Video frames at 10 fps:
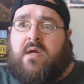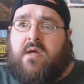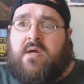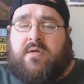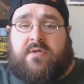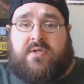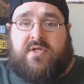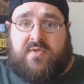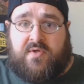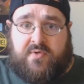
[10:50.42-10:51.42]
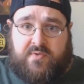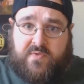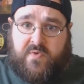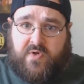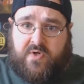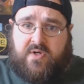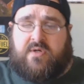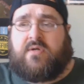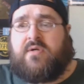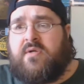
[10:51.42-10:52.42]
You know who you
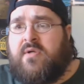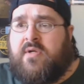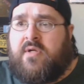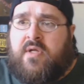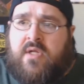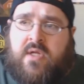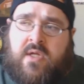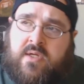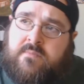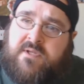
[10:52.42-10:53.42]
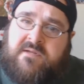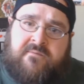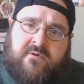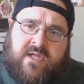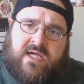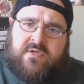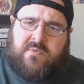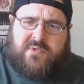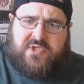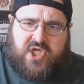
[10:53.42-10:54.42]
are. People are like,
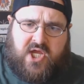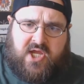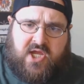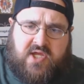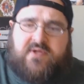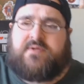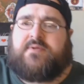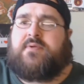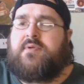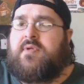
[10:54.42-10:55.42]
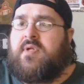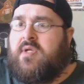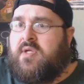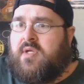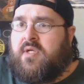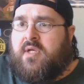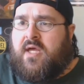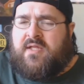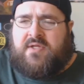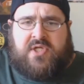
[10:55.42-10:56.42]
who's Jay?
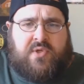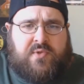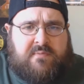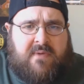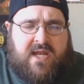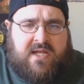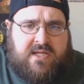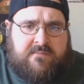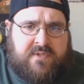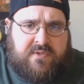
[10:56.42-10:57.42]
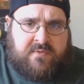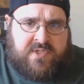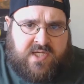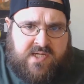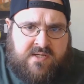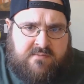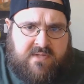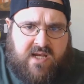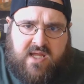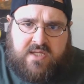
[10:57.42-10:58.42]
I think she goes by the name Little J,
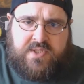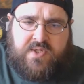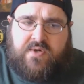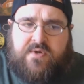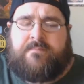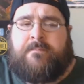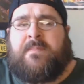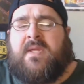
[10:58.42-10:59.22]
but I'm not sure.